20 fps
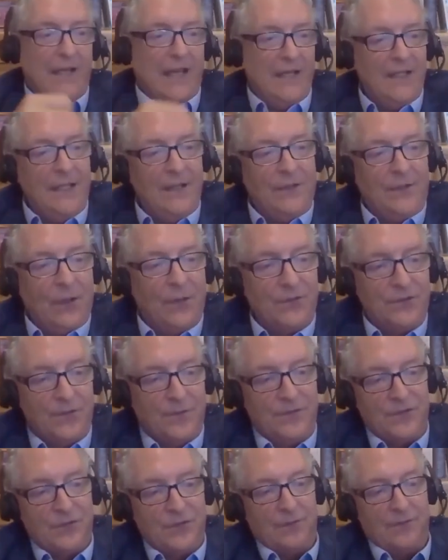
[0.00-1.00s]
ethos
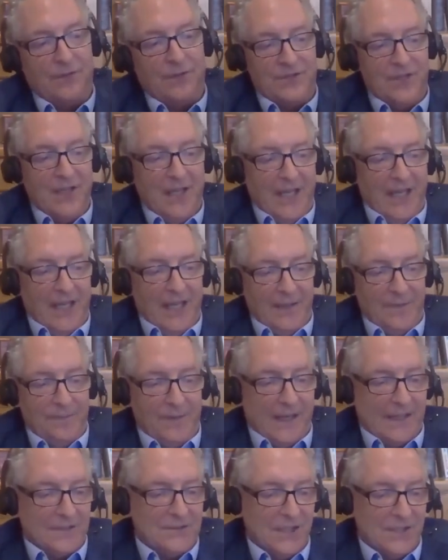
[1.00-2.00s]
of service. In
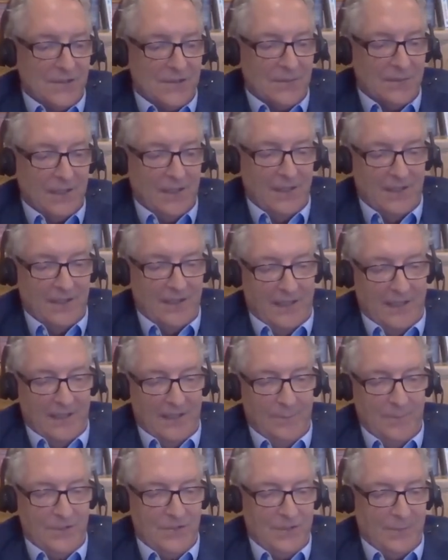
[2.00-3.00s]
fact, just an
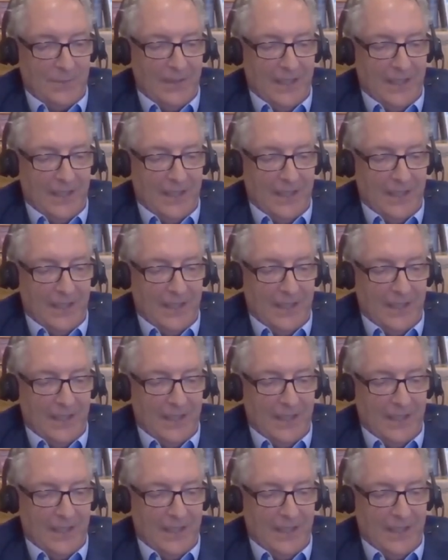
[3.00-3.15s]
image of my